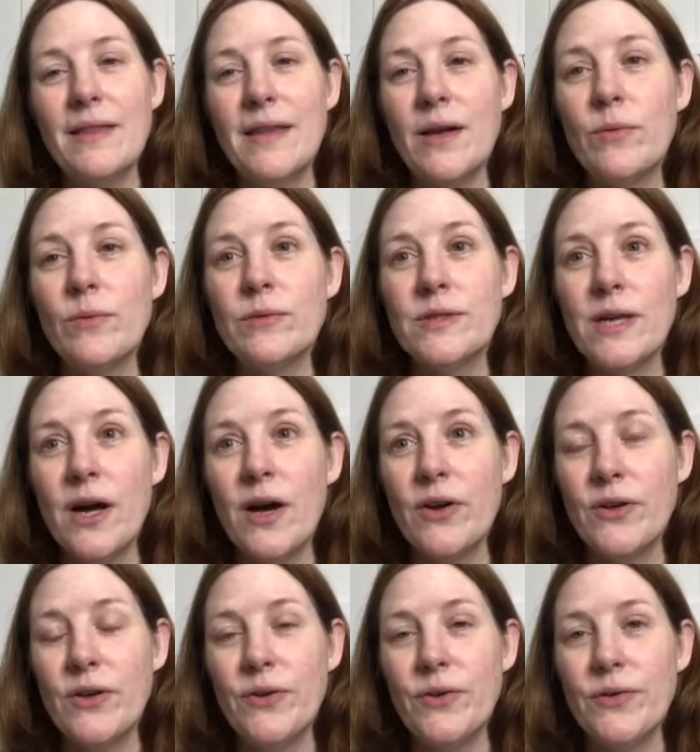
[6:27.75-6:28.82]
they will
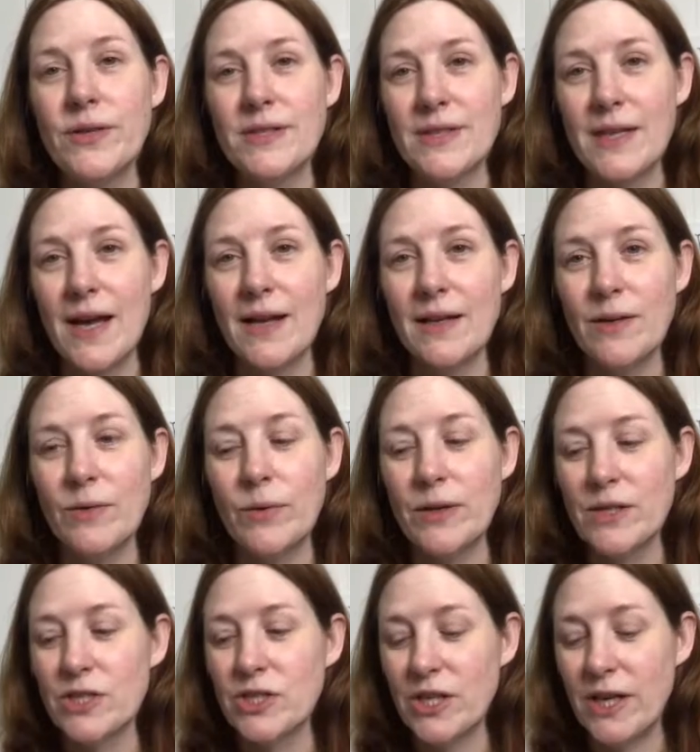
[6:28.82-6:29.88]
tell you exactly
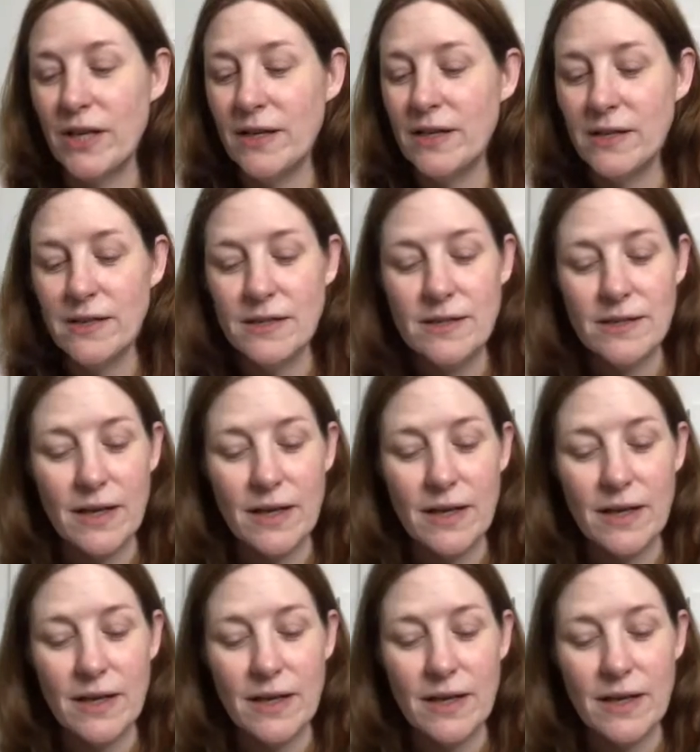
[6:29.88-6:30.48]
what the shade is.